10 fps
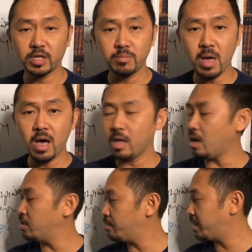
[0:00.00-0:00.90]
smell
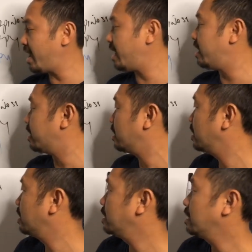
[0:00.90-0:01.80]
on the planet.
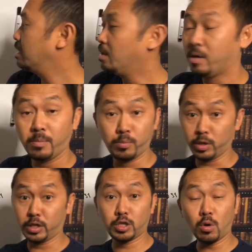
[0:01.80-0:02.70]

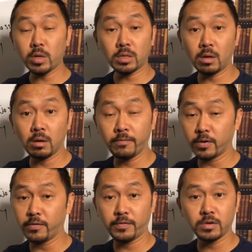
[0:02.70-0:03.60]
But short term, for
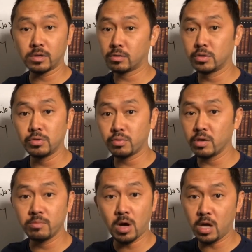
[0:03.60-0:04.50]
the first
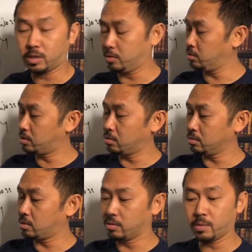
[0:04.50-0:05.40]
2-3 months, dude,
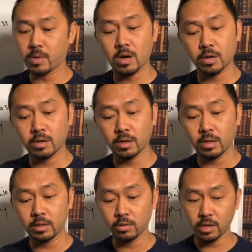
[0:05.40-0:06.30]
don't get my car dirty.
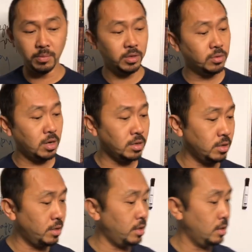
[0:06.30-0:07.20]
Don't get my new car
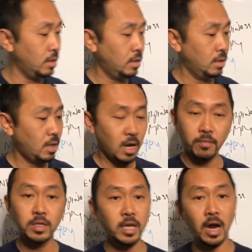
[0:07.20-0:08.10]
dirty.
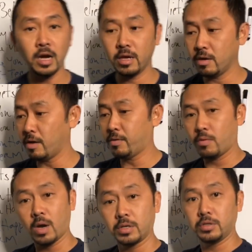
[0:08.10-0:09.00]
Every Saturday, you're out there
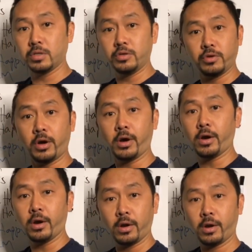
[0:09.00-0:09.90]
washing your new
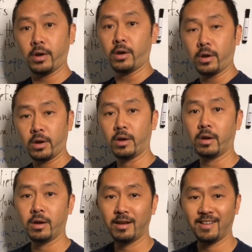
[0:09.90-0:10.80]
car.
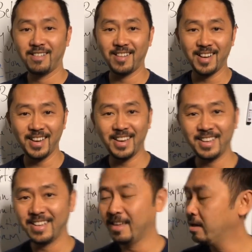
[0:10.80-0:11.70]
Right?